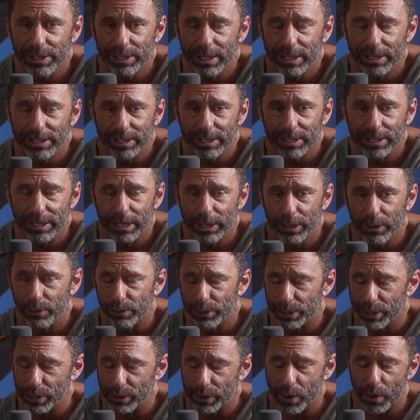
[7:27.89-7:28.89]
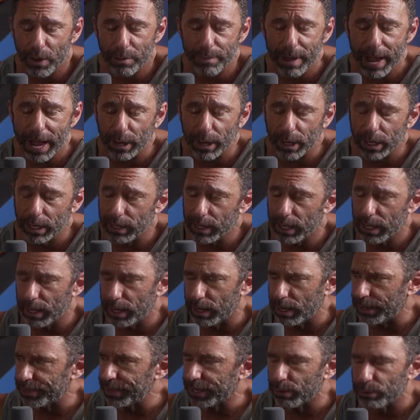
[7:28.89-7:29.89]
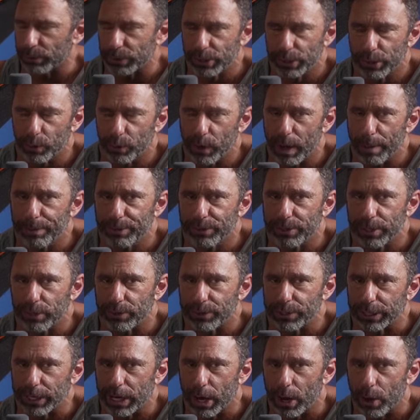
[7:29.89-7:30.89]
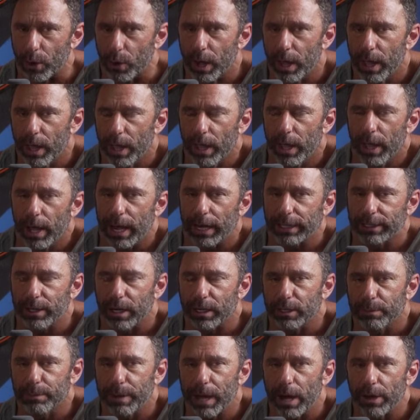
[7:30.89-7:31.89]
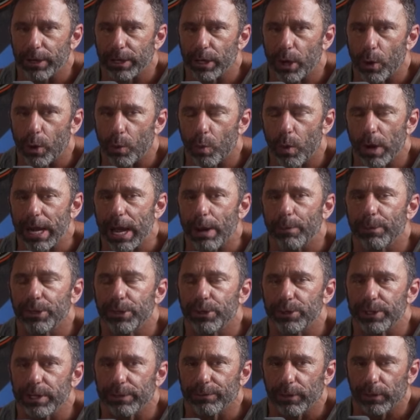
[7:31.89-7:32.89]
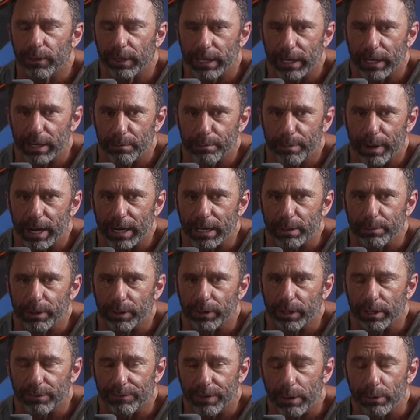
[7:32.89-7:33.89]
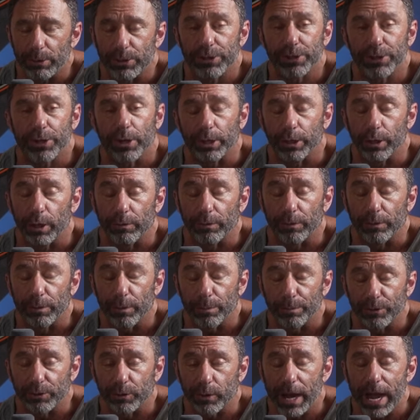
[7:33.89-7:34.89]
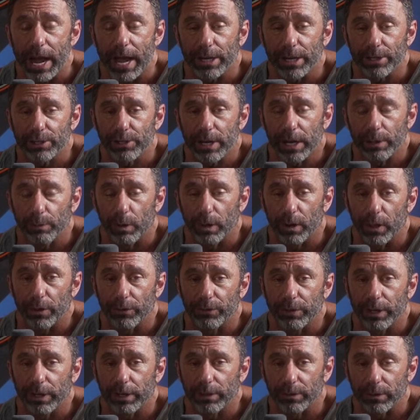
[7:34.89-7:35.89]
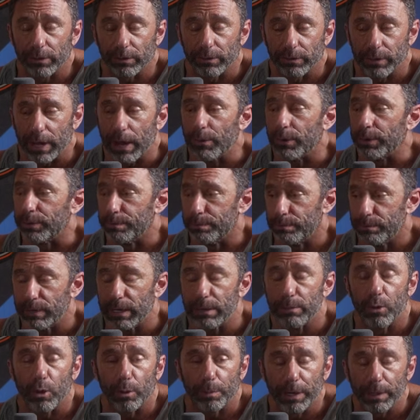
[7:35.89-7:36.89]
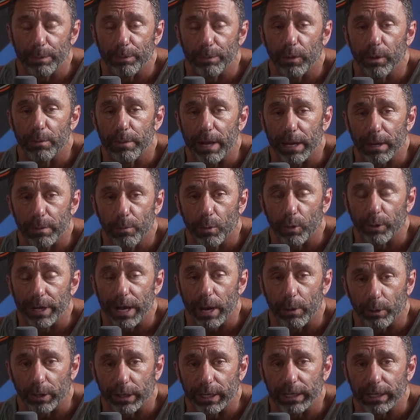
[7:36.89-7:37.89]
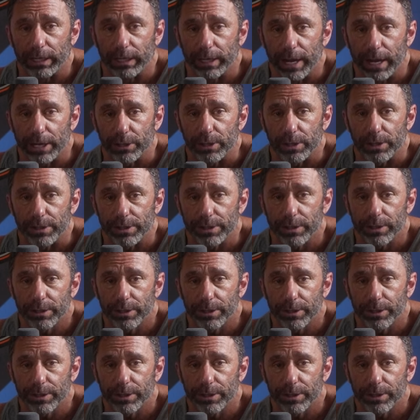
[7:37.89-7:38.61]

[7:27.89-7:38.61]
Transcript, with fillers: And this is huge. You know, going back, uh, I think it was two episodes ago, I talked about you know what I would do differently in bodybuilding if I was starting over from scratch. And one of those things is I would meet more people and make more networking connections.